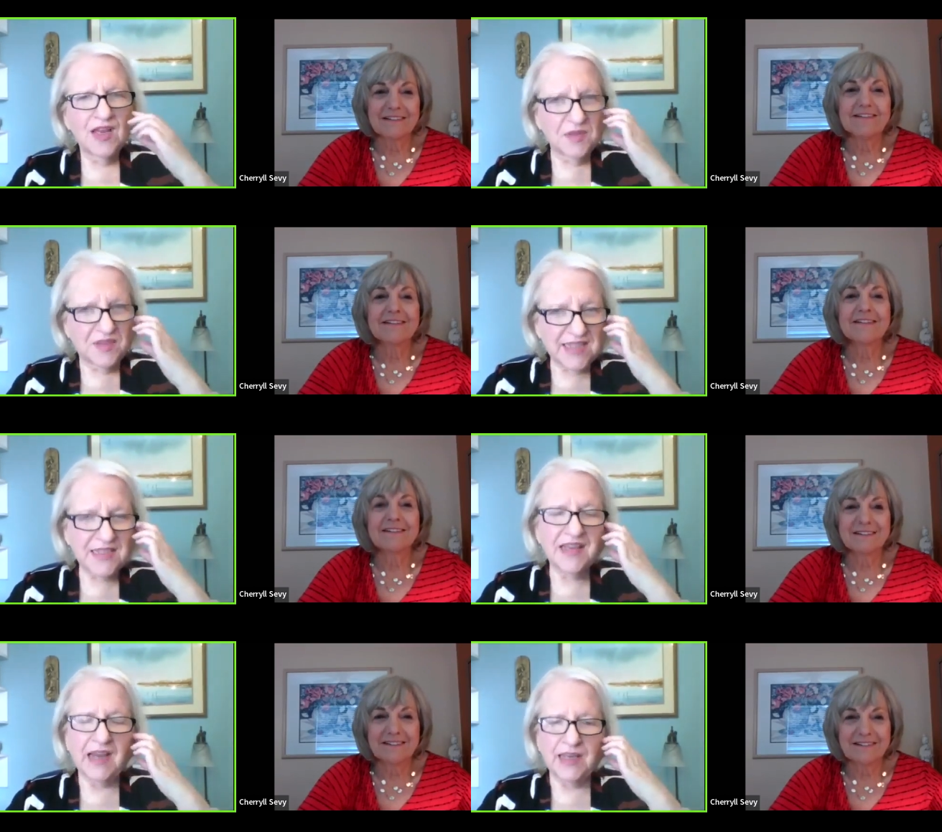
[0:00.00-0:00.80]
Speaker 1: But that's
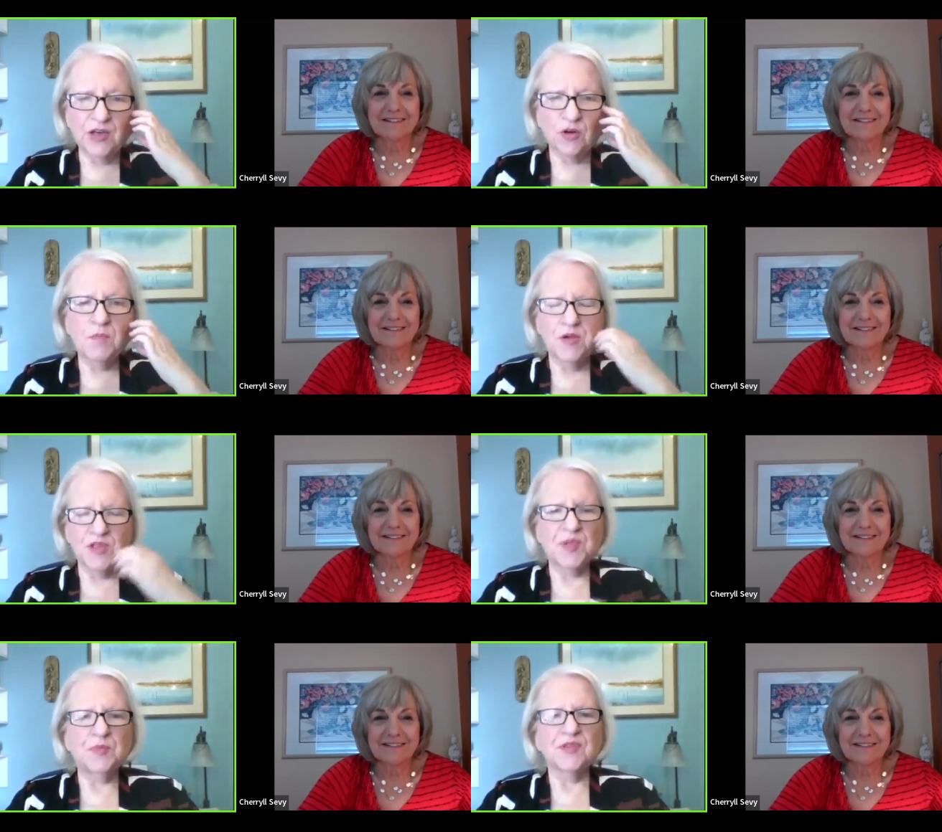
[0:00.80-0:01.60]
the thing I hear
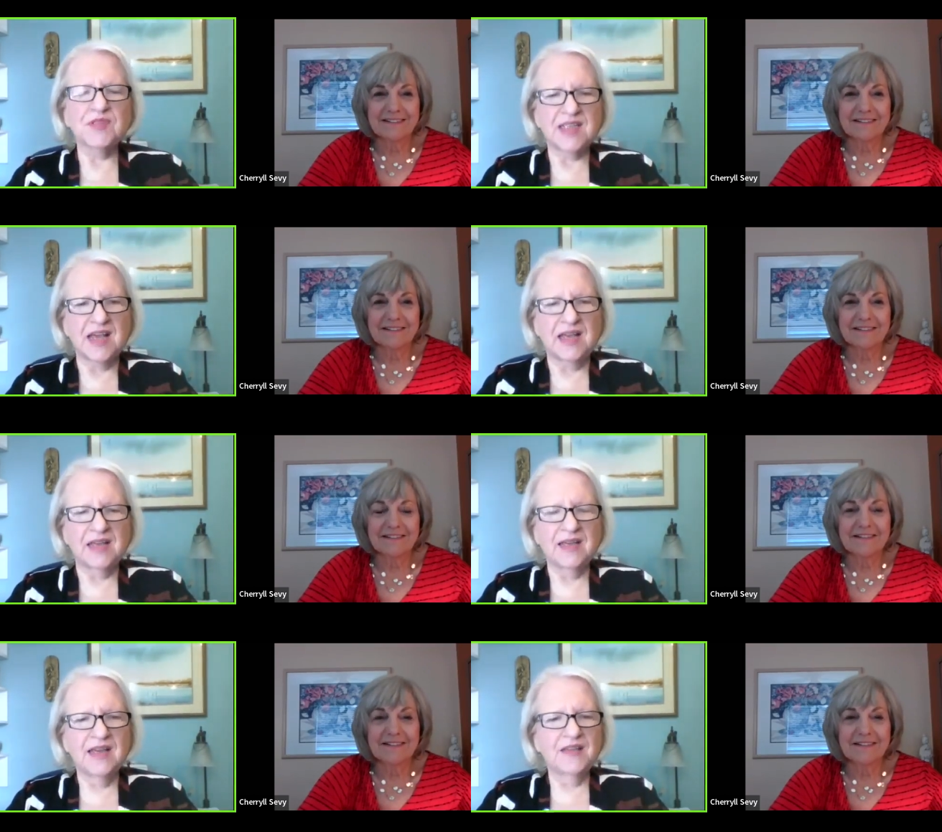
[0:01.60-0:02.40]
most people
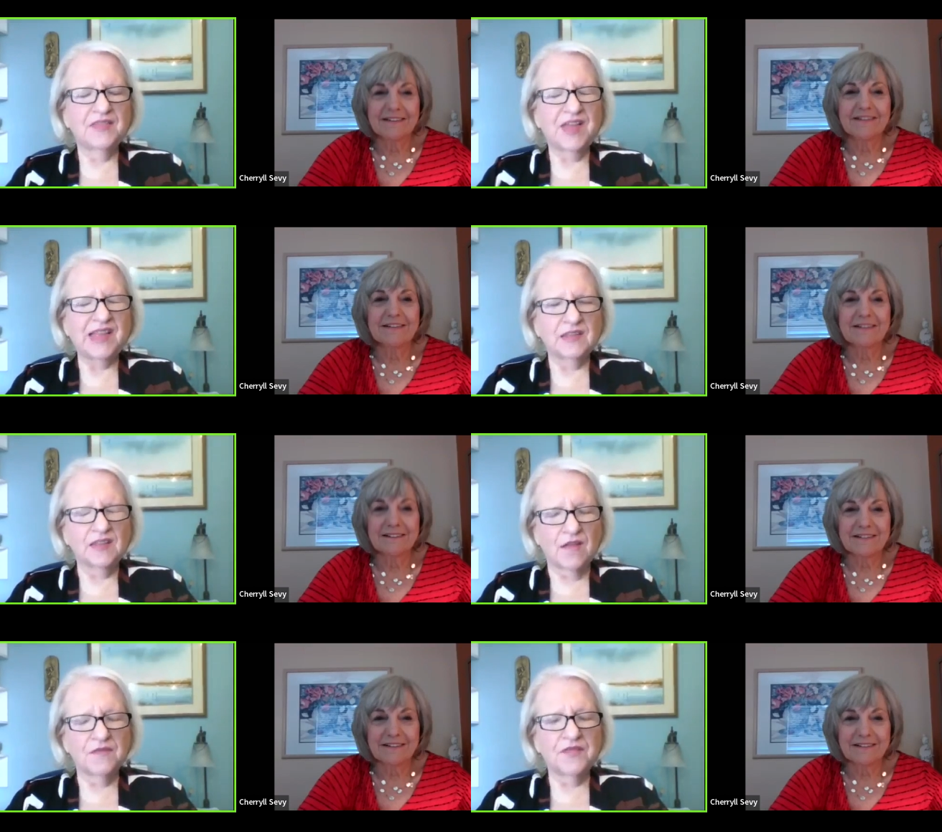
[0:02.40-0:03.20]
say that they
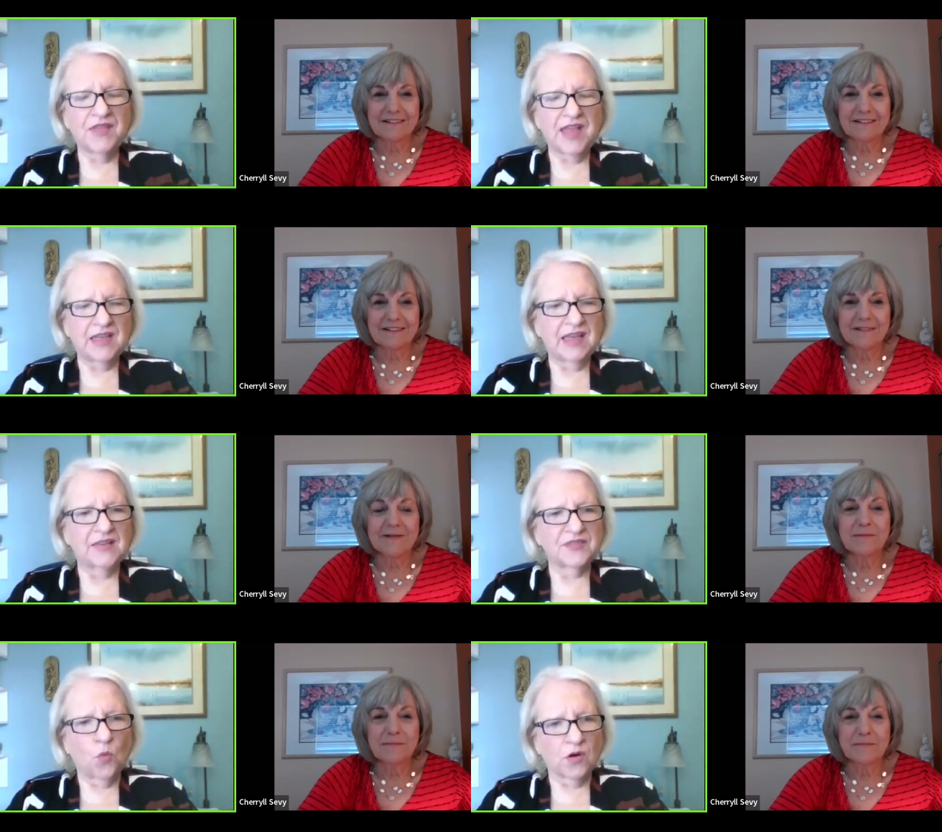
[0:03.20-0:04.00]
love that they can
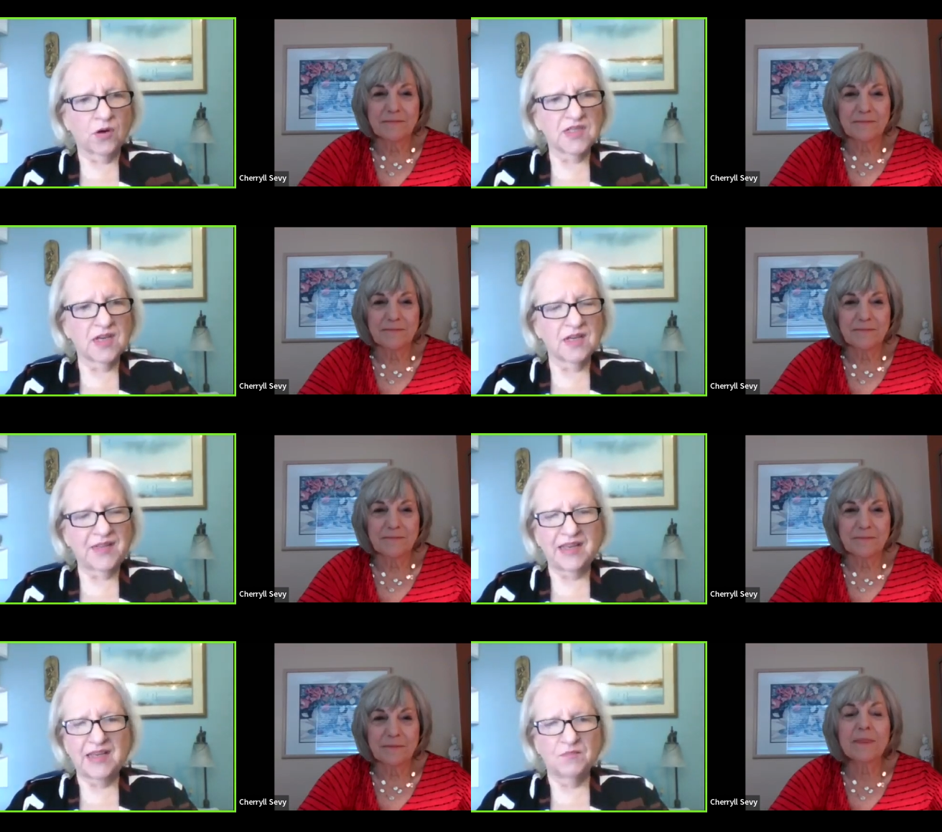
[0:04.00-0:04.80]
get the work done. They
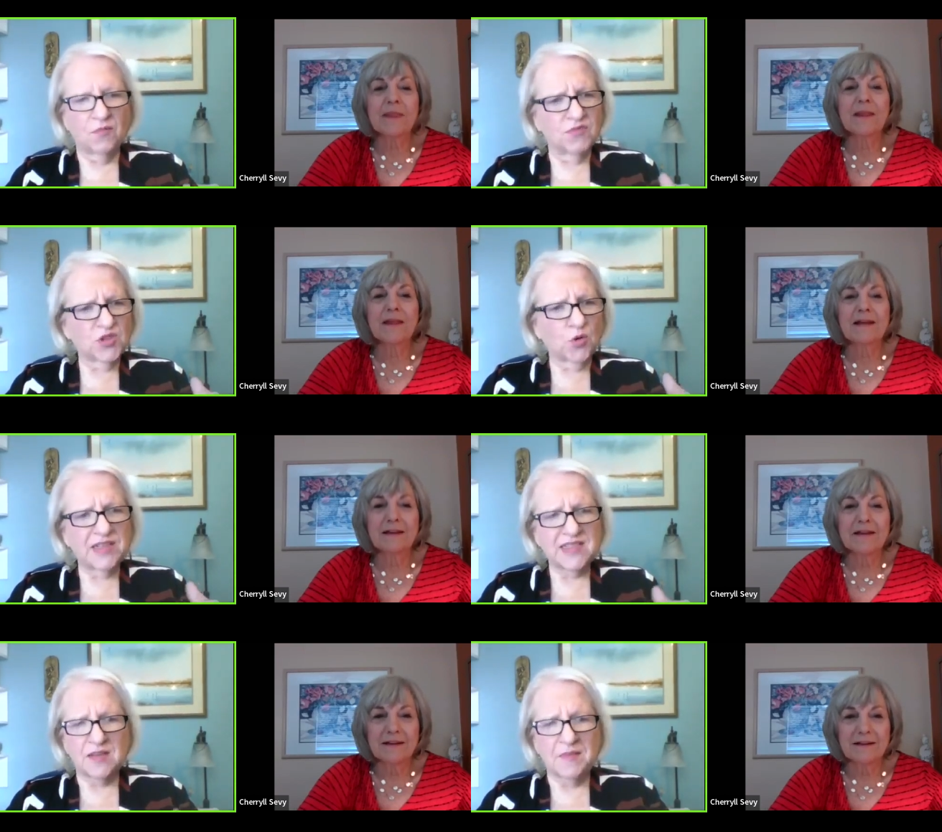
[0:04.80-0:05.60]
can get
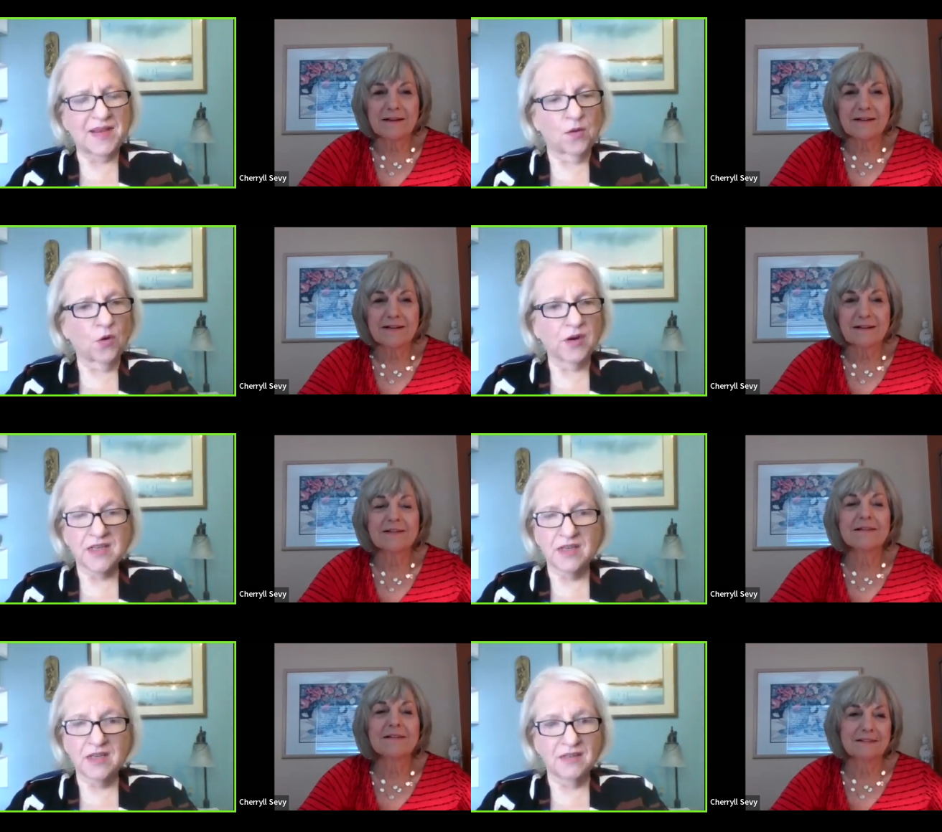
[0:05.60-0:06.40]
twice the amount of work
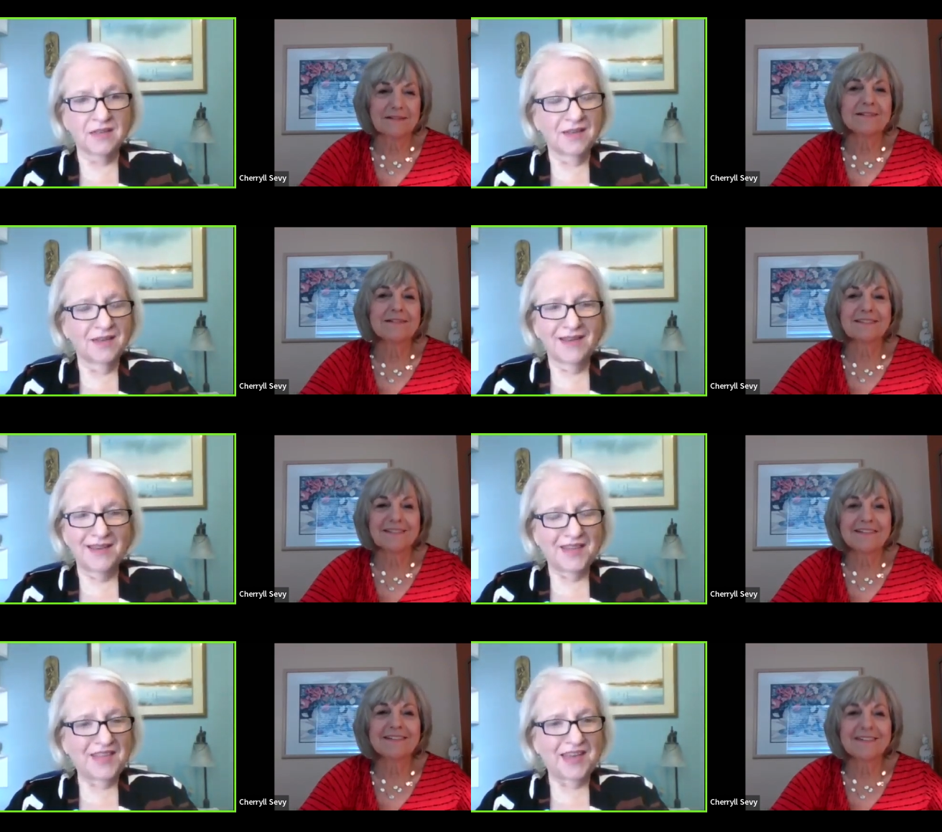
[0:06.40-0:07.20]
done
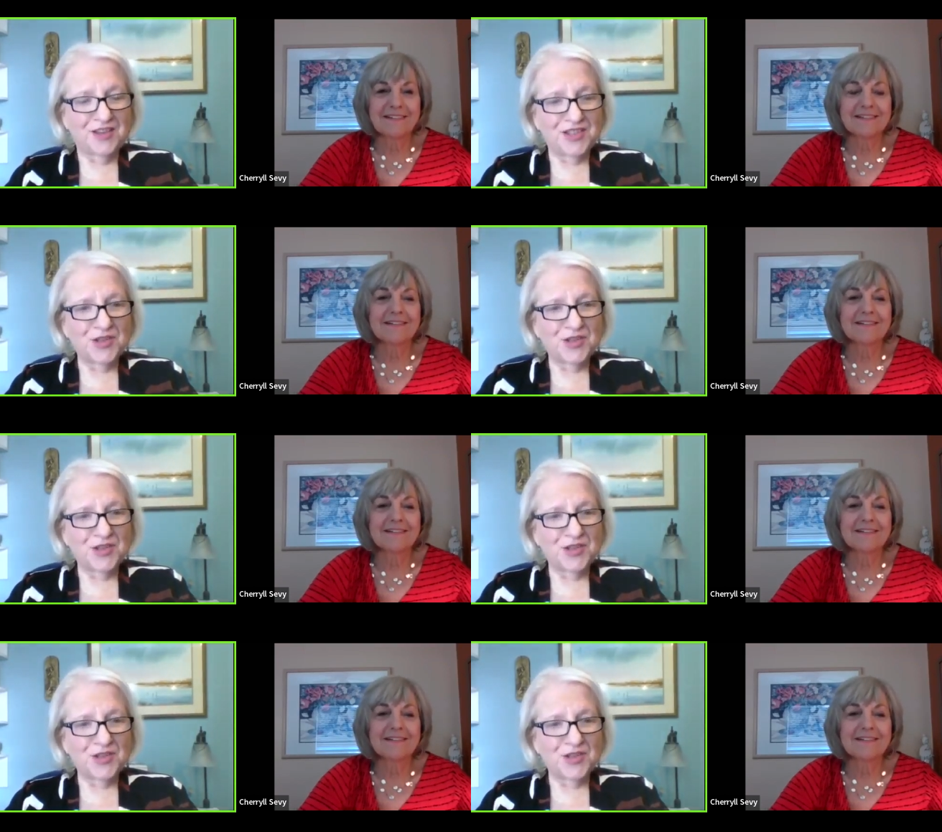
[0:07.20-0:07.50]
that they could